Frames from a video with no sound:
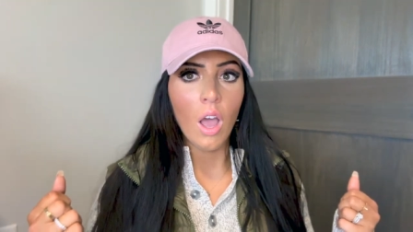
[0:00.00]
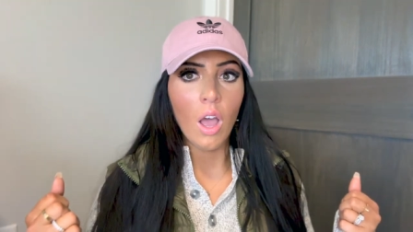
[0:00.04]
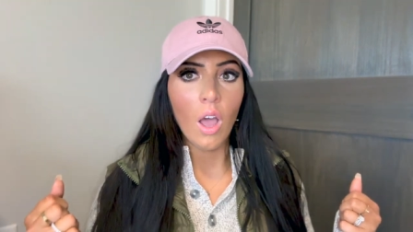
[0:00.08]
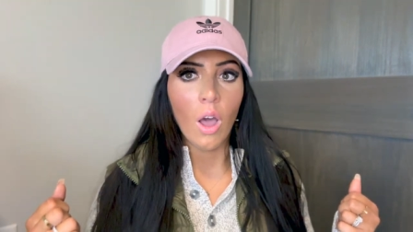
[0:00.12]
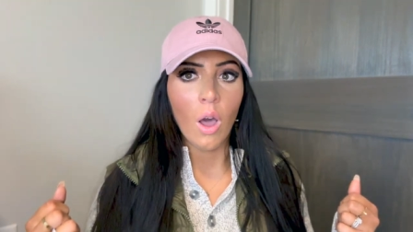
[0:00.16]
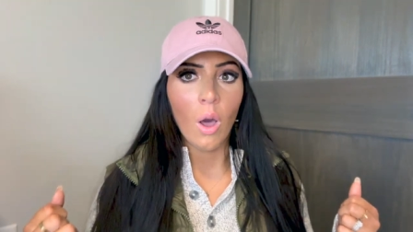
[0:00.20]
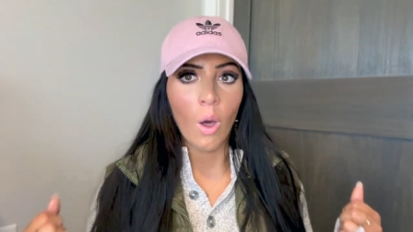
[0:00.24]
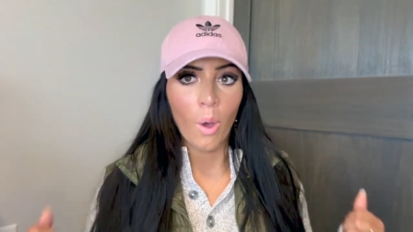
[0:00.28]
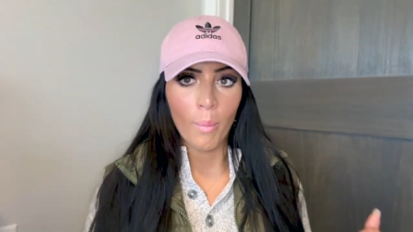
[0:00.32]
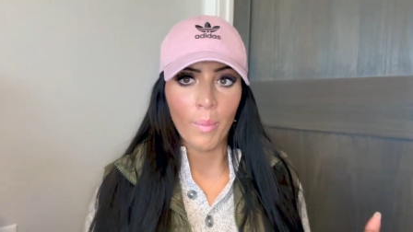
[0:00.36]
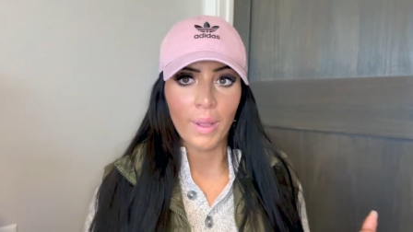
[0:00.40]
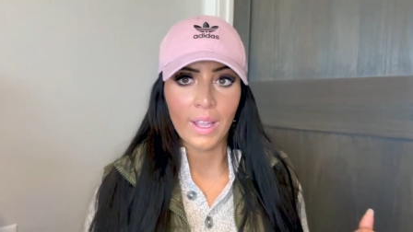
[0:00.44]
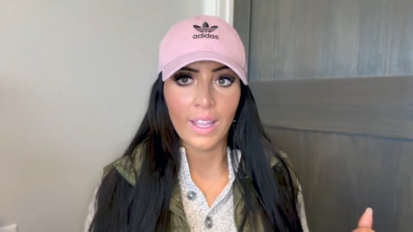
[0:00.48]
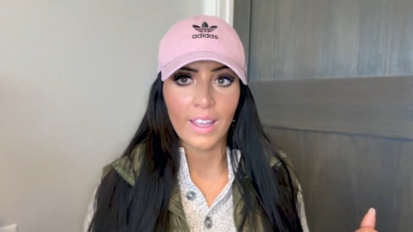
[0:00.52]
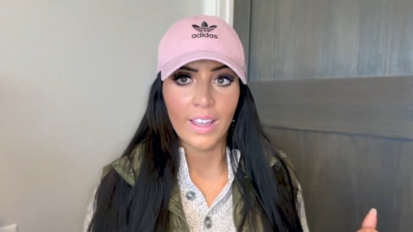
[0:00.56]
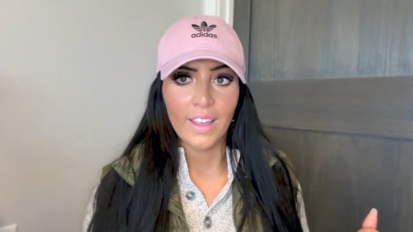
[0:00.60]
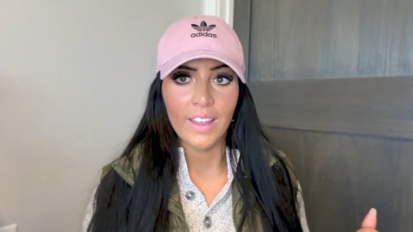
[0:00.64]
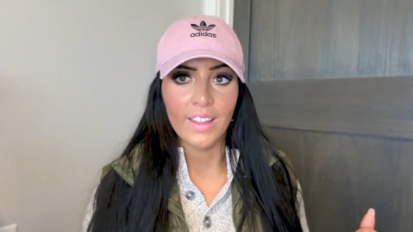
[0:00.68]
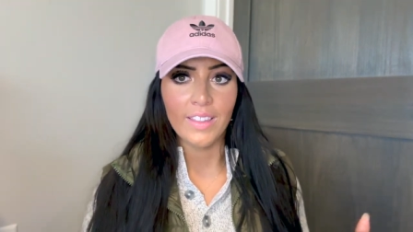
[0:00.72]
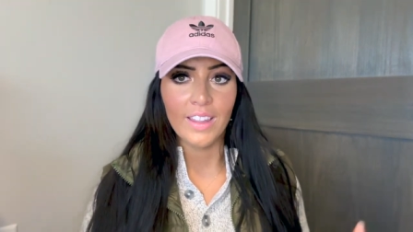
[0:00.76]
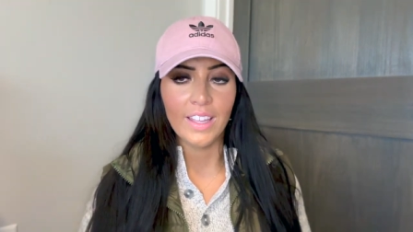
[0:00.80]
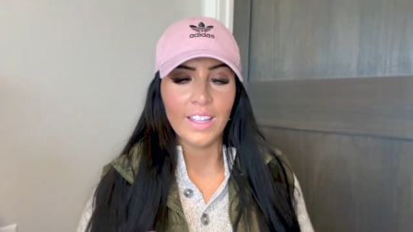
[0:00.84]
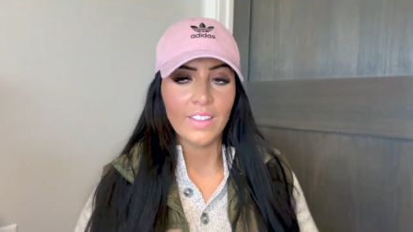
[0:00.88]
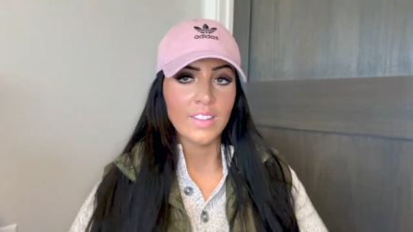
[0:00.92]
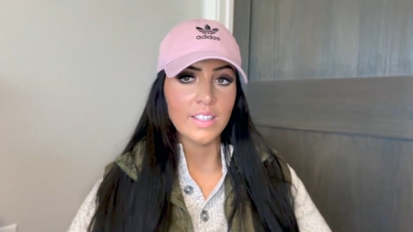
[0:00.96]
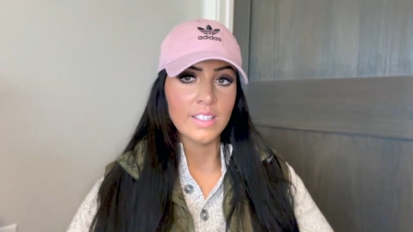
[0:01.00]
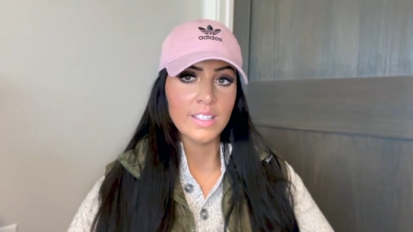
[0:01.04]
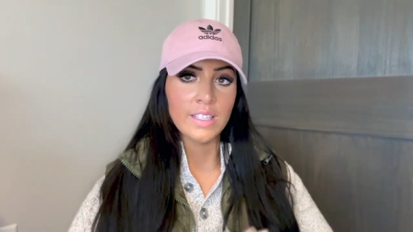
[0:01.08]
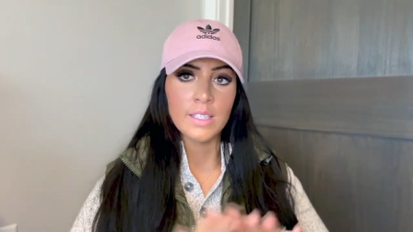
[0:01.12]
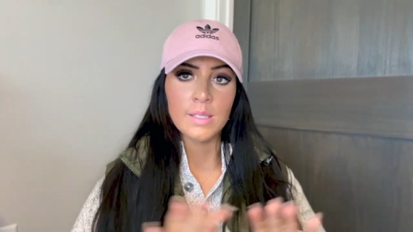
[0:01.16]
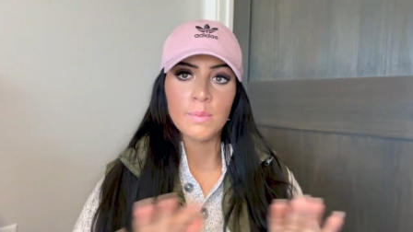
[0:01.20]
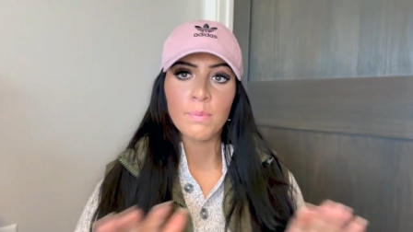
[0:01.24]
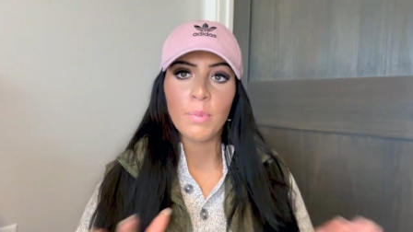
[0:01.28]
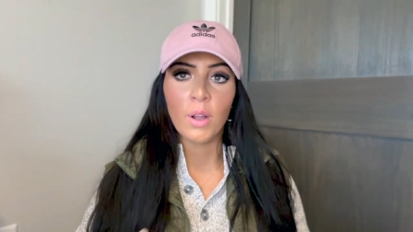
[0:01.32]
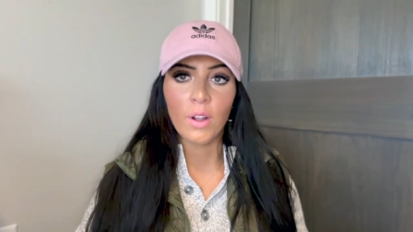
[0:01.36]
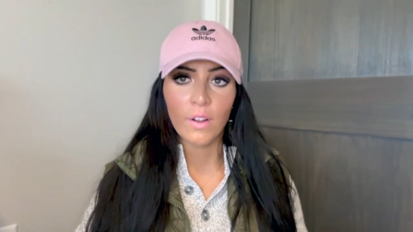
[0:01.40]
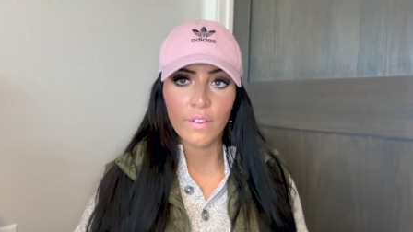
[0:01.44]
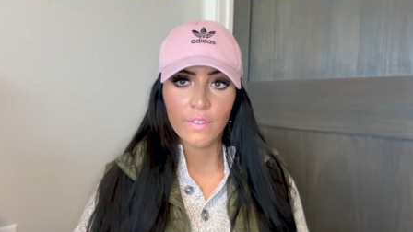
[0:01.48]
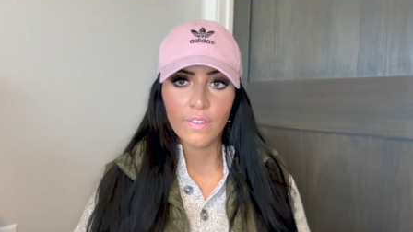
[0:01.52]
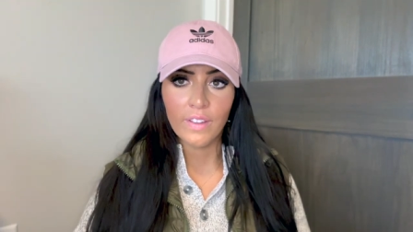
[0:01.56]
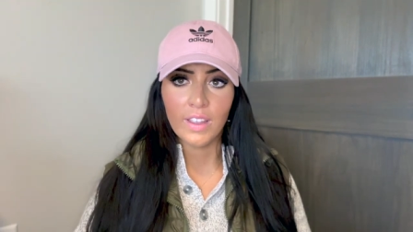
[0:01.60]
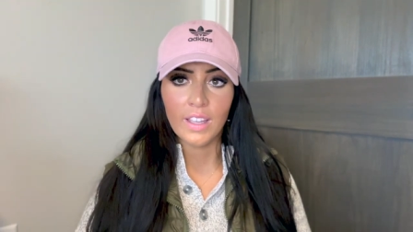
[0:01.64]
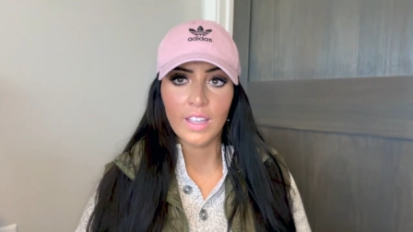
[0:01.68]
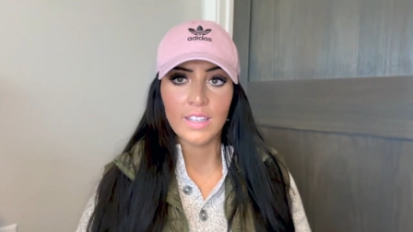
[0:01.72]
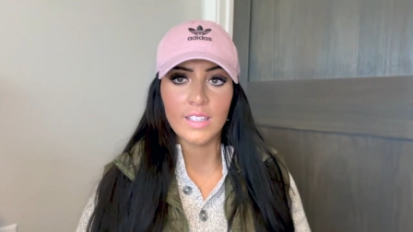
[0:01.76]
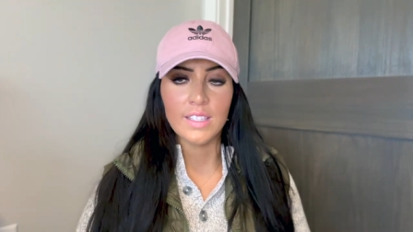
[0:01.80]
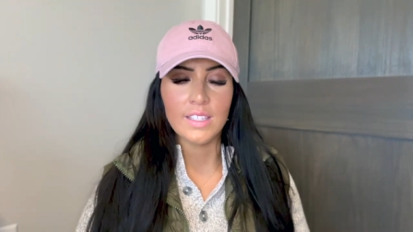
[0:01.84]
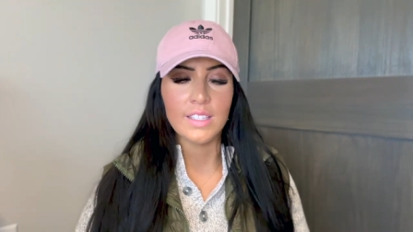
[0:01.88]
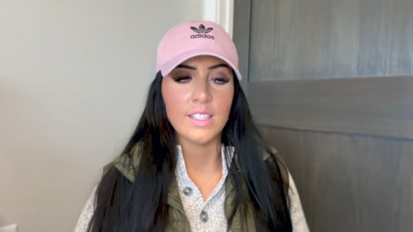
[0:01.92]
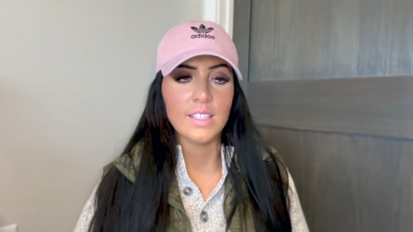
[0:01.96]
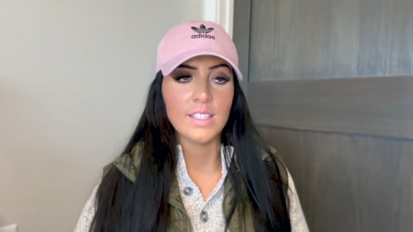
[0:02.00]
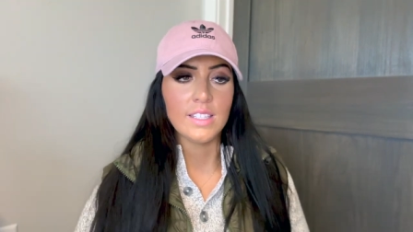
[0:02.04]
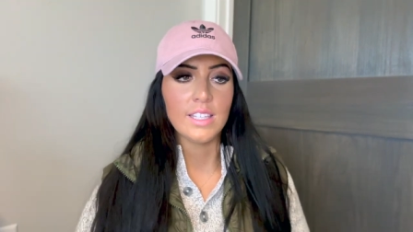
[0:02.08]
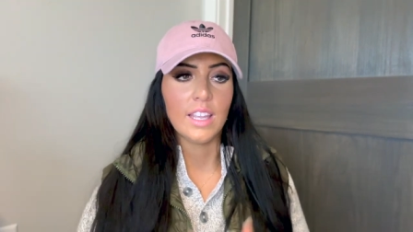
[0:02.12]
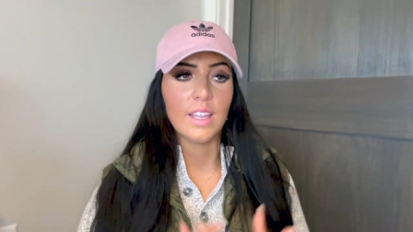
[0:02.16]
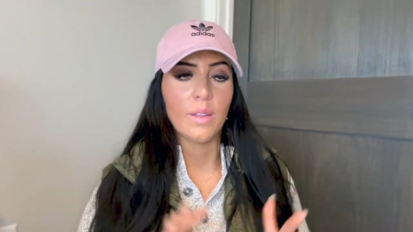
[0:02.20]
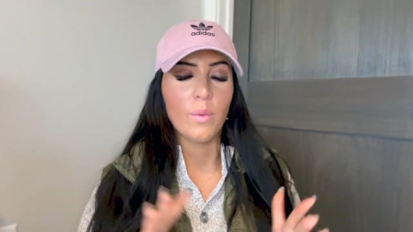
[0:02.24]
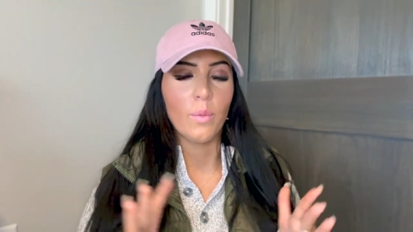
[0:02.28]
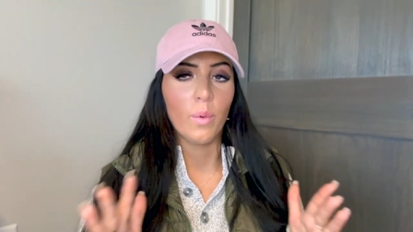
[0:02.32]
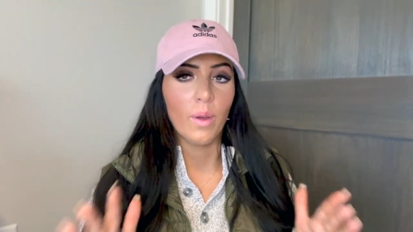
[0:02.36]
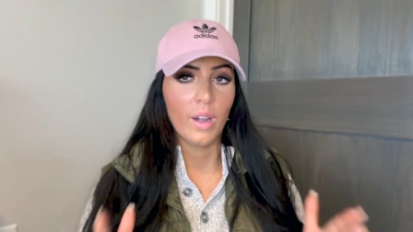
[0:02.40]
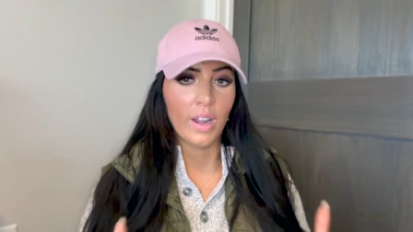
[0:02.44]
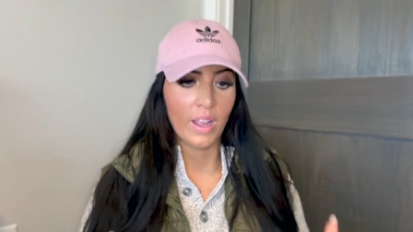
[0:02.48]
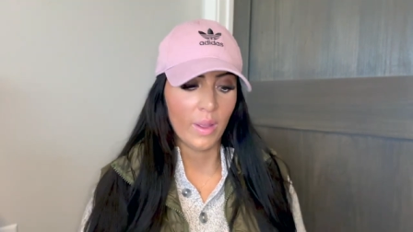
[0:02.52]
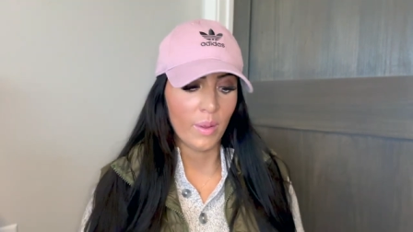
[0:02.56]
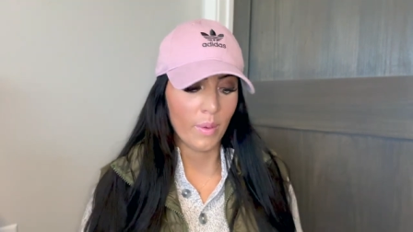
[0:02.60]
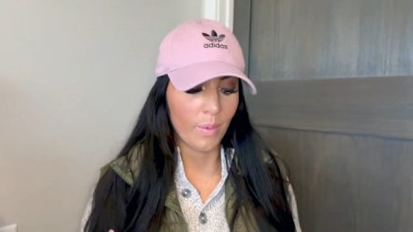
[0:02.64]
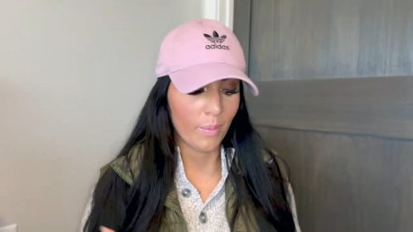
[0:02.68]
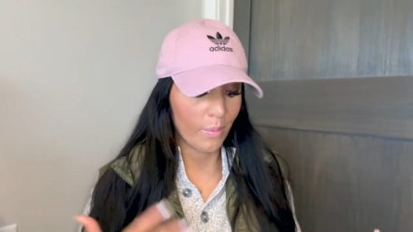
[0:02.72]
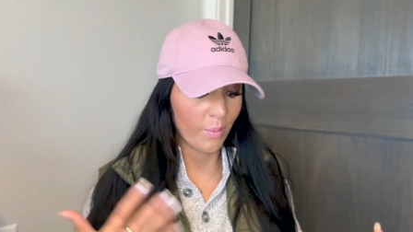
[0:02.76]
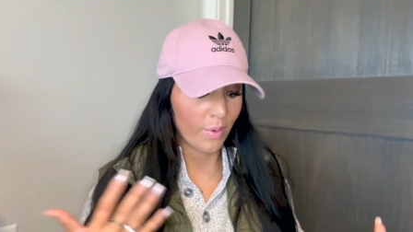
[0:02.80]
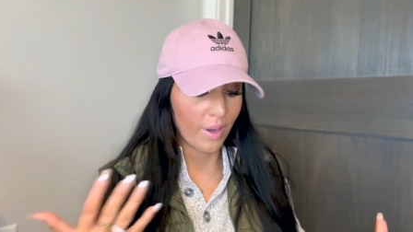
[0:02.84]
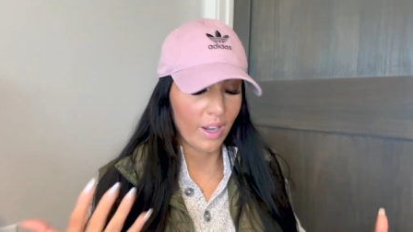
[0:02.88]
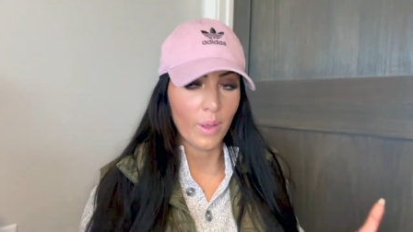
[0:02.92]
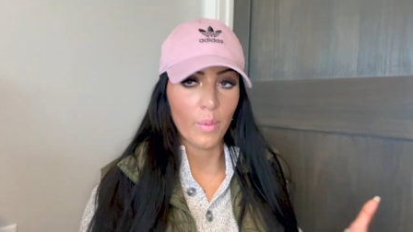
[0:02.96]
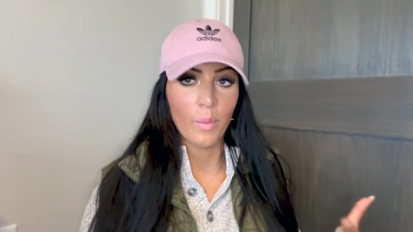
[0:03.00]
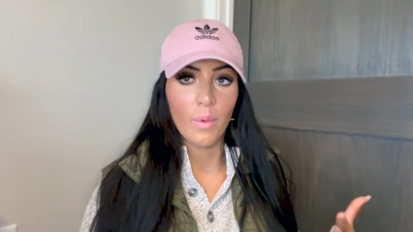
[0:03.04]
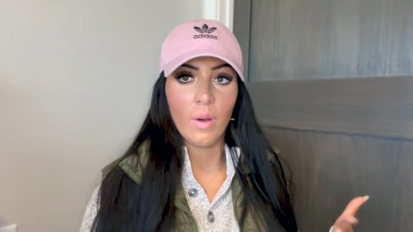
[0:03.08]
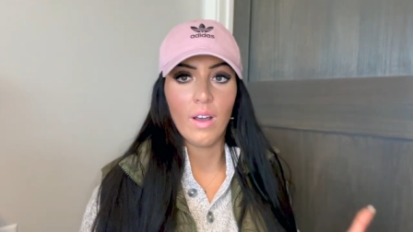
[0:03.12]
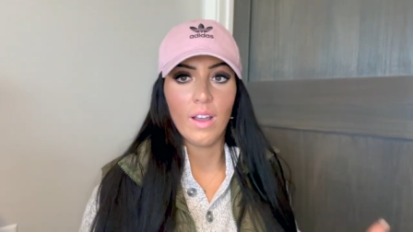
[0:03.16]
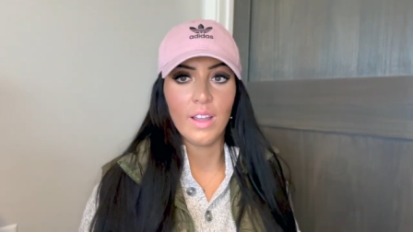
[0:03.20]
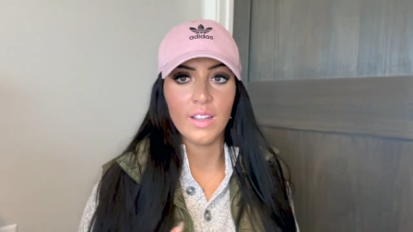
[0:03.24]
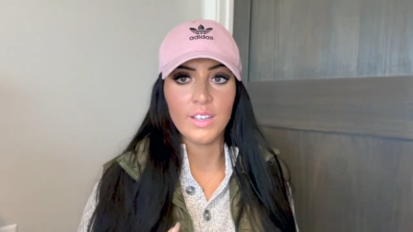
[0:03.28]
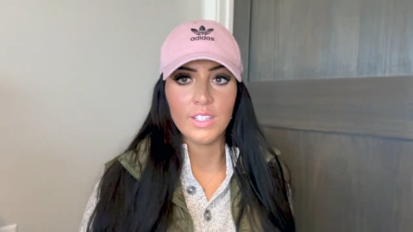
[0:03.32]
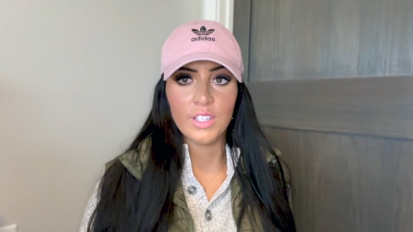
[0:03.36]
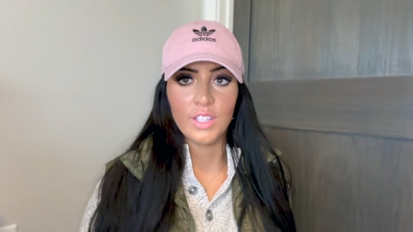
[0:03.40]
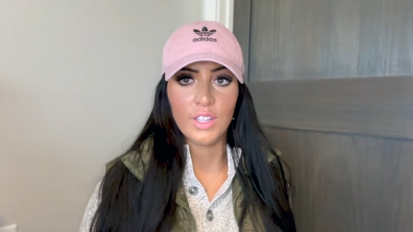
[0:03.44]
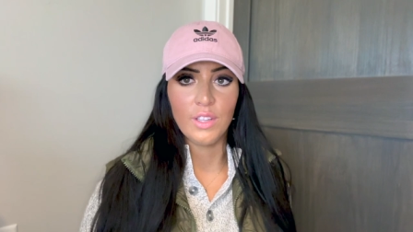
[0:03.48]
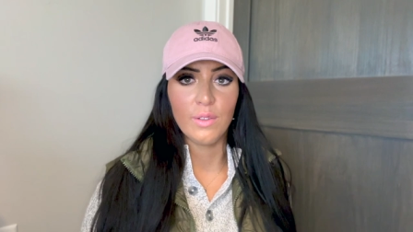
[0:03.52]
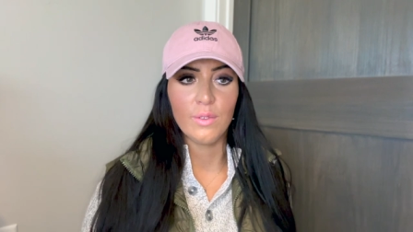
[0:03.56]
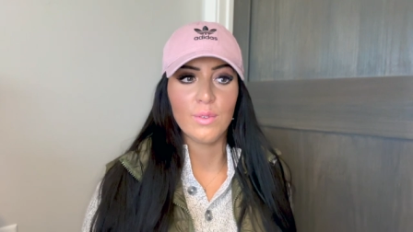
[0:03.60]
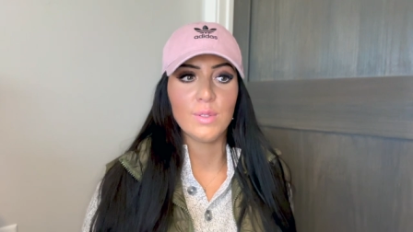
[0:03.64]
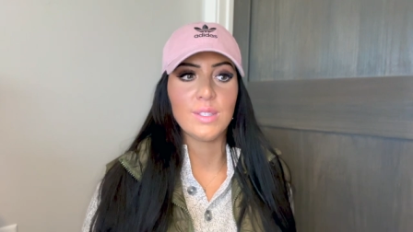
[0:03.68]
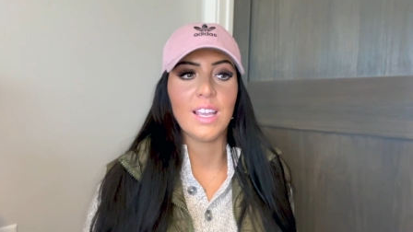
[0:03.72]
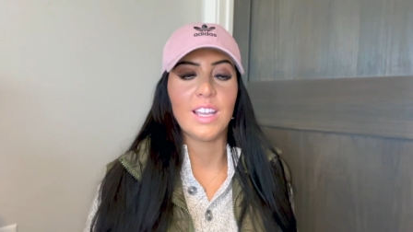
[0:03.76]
oh my God, like this is perfect. This is like what I want to use.